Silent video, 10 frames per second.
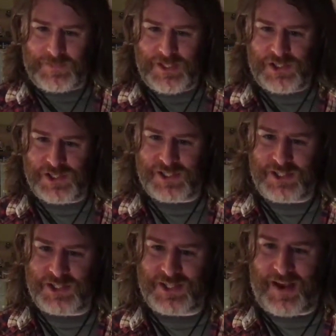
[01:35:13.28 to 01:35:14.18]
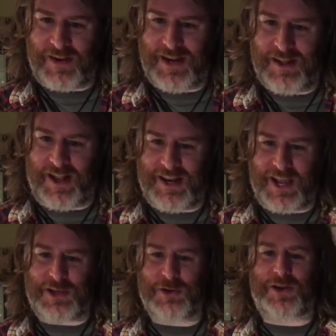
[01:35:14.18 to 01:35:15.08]
Just have a
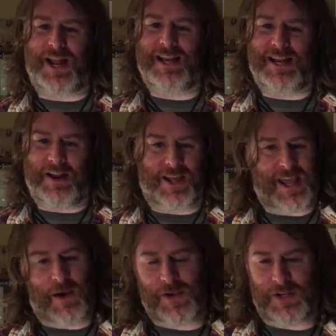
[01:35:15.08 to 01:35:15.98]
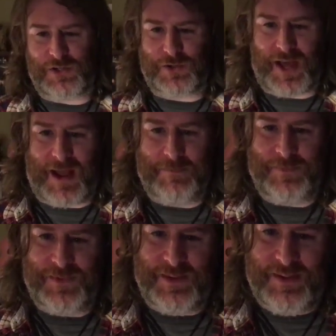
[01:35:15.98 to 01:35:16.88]
ukulele night. Yeah, we can do that.
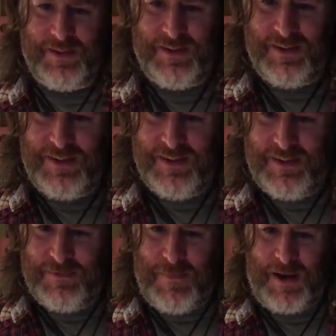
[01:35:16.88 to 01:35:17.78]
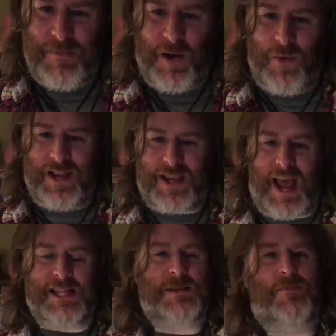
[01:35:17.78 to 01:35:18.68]
Made my week,
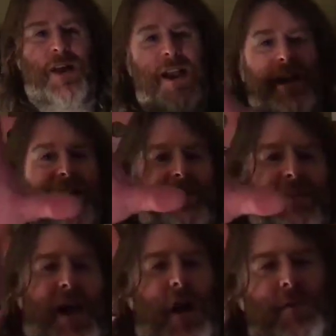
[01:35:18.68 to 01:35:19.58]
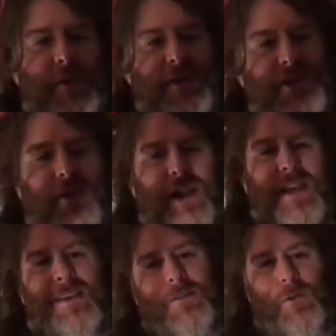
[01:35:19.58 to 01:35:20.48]
cats. Brilliant. I hope you enjoyed
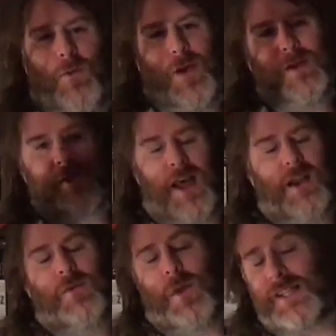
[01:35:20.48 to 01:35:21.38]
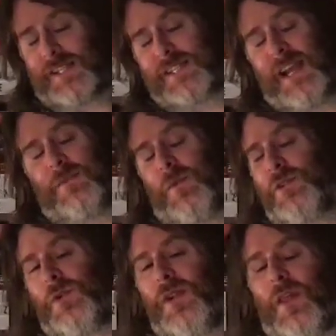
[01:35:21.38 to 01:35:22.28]
it. Well done. As I said, we'll
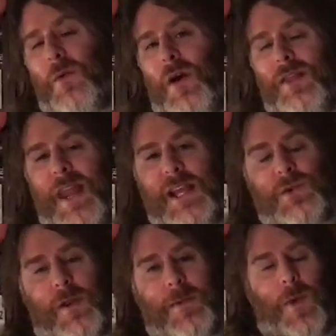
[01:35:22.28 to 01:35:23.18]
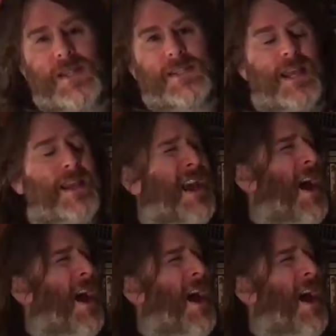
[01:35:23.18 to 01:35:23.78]
do another one. The next one will be Wednesday.